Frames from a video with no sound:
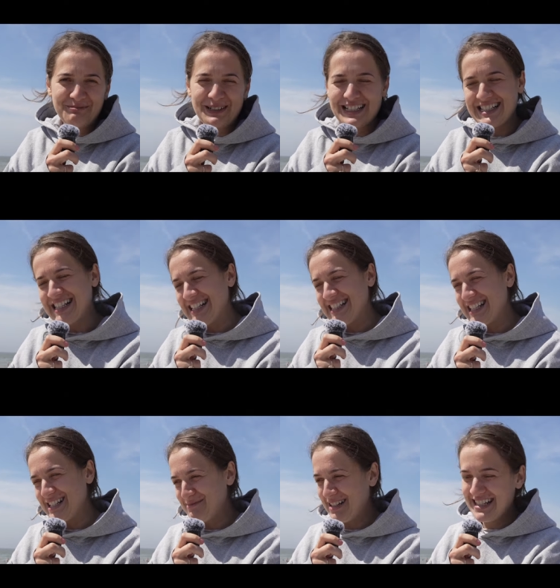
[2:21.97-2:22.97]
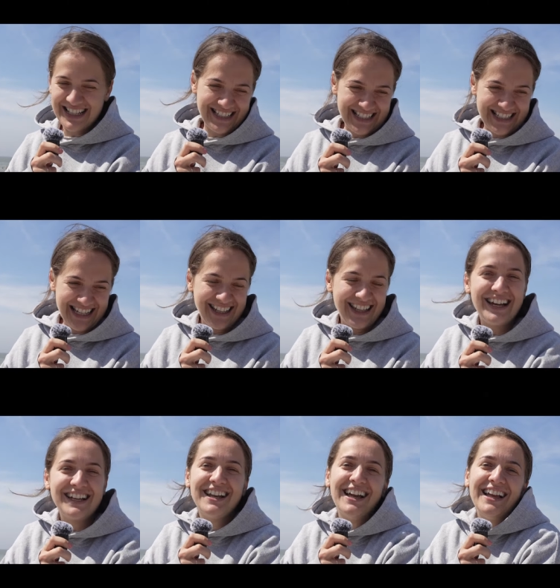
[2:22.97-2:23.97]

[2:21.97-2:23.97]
but it says this but it doesn't say that.